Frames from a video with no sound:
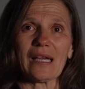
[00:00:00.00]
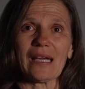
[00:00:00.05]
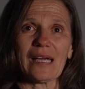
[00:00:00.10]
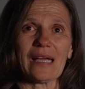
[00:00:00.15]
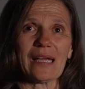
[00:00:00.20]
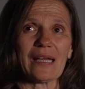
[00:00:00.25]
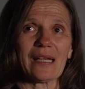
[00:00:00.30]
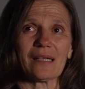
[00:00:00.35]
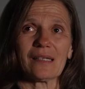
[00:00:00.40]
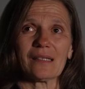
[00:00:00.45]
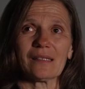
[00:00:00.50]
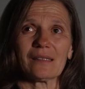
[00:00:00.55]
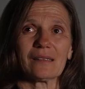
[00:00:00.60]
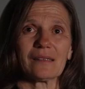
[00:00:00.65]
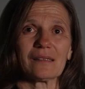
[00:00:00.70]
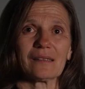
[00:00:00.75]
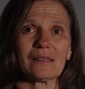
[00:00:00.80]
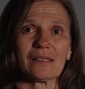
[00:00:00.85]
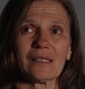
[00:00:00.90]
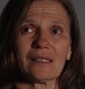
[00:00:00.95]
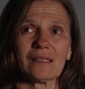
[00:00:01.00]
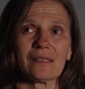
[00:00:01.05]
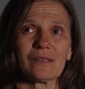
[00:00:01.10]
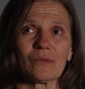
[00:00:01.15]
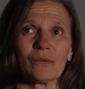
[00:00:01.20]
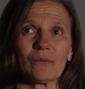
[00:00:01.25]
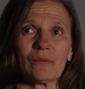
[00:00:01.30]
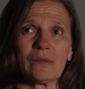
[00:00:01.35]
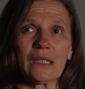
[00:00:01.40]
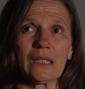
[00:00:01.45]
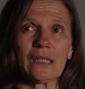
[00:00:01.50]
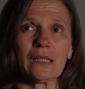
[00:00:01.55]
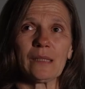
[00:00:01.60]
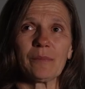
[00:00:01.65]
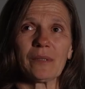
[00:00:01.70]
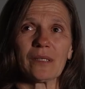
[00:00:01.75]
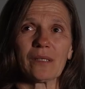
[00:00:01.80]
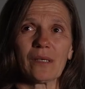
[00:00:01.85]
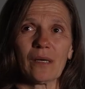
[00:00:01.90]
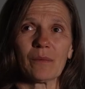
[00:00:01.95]
And it really
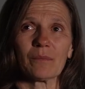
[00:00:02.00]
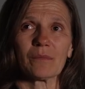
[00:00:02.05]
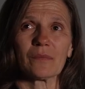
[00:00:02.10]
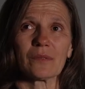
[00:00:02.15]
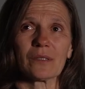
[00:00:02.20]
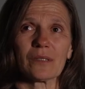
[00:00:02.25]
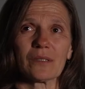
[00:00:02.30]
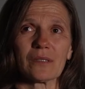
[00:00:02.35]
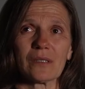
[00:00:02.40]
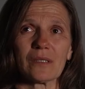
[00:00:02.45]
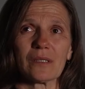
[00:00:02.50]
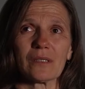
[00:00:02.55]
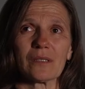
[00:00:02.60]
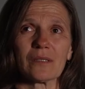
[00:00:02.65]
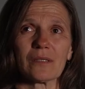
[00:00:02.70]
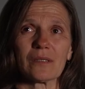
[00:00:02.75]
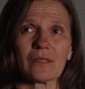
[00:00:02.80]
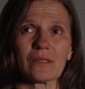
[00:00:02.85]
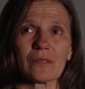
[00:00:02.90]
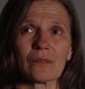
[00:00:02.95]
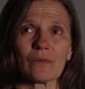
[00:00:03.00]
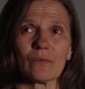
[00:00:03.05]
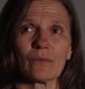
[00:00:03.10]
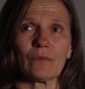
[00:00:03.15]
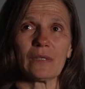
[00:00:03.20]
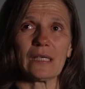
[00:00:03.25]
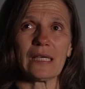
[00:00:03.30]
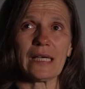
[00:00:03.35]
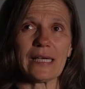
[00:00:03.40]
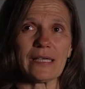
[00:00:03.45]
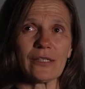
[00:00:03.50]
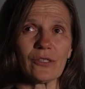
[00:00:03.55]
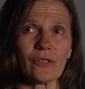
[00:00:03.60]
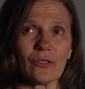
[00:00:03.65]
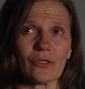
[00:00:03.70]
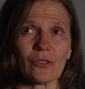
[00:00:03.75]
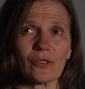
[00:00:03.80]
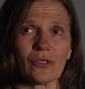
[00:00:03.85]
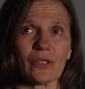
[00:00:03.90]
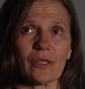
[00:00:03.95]
becomes this
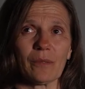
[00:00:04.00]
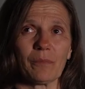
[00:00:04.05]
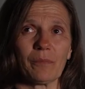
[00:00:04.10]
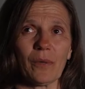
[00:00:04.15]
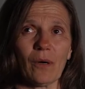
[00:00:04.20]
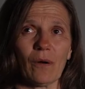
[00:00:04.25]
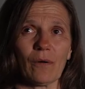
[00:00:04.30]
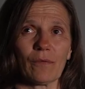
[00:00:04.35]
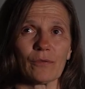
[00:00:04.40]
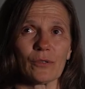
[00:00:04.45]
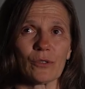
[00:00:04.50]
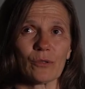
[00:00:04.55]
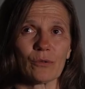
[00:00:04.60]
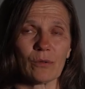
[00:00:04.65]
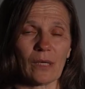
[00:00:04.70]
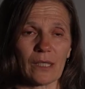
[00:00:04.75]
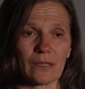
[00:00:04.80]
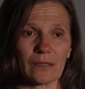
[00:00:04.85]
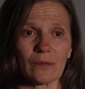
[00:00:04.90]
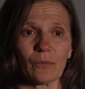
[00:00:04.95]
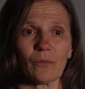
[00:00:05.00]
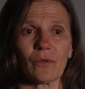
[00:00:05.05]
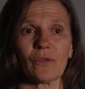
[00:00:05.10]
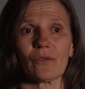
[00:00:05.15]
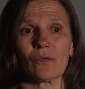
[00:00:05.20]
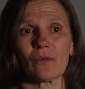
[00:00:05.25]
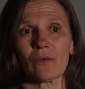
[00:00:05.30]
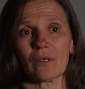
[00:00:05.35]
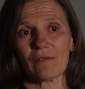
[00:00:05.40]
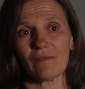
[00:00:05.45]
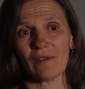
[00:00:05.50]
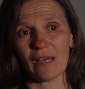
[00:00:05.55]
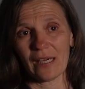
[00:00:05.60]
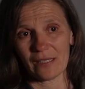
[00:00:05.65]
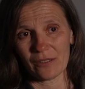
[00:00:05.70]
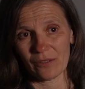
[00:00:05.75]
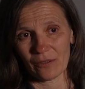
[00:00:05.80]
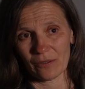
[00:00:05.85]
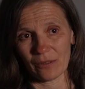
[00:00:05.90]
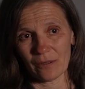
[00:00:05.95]
relationship of trust with your
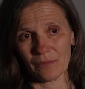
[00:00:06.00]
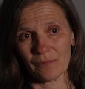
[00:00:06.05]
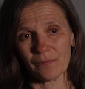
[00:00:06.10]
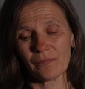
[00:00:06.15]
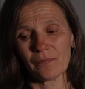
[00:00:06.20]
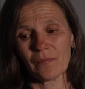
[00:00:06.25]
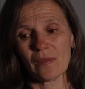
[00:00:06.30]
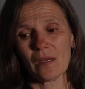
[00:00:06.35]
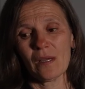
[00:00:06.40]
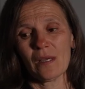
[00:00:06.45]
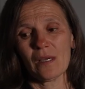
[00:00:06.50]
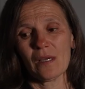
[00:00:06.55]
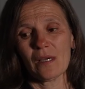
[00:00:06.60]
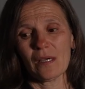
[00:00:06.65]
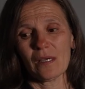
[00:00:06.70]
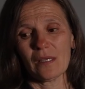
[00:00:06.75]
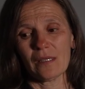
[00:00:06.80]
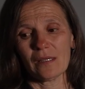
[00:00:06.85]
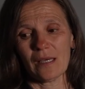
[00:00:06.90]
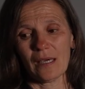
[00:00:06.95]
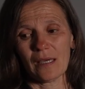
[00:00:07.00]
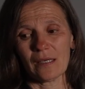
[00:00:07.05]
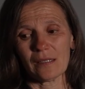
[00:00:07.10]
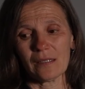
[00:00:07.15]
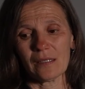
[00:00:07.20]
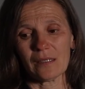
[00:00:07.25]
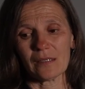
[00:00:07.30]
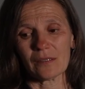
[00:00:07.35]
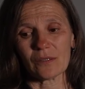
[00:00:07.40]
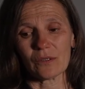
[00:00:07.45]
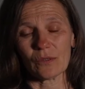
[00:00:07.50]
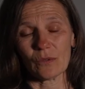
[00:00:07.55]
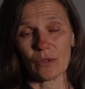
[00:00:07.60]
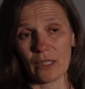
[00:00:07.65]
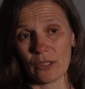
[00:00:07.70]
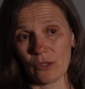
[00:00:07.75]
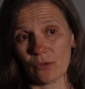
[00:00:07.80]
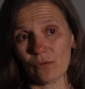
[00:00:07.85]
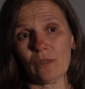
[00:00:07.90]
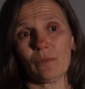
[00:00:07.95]
advisor that is
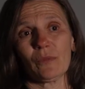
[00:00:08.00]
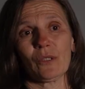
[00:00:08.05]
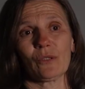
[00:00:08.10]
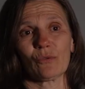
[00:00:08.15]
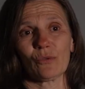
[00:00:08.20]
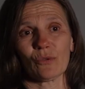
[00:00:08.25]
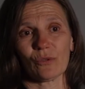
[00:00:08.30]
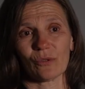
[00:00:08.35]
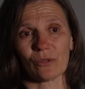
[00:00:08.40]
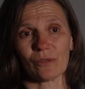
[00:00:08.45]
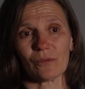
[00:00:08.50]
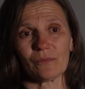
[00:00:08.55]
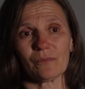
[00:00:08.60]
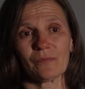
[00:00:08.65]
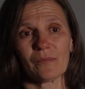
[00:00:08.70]
extremely crucial.